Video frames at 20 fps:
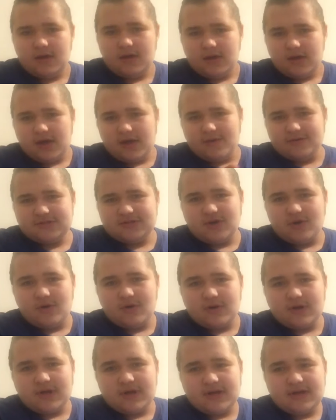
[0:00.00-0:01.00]
Hey, what's
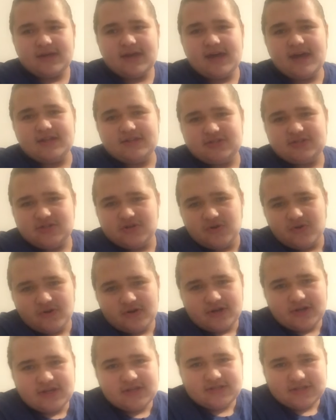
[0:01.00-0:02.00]
going on, cats? You know who
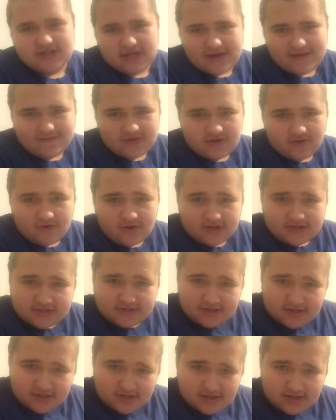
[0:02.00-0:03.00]
it is? Gavin the
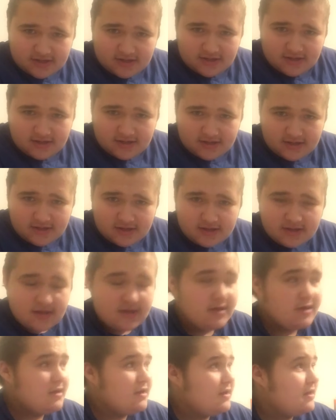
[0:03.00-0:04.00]
Greaser here.
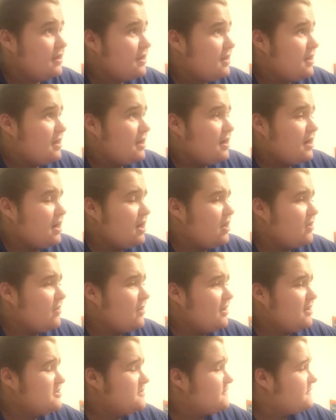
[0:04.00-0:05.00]
I don't know
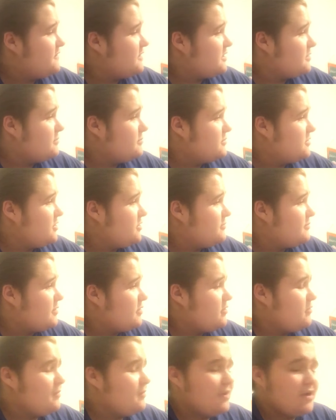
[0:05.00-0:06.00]
why it's so fucking blurry in my
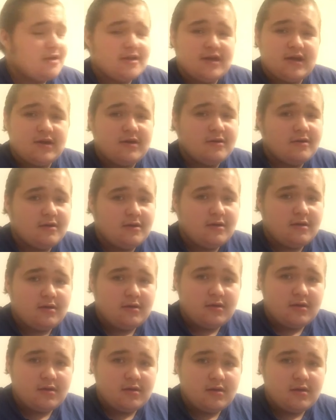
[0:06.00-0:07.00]
room right
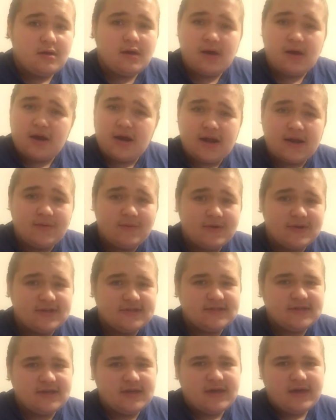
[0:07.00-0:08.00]
now. Alright, anyways.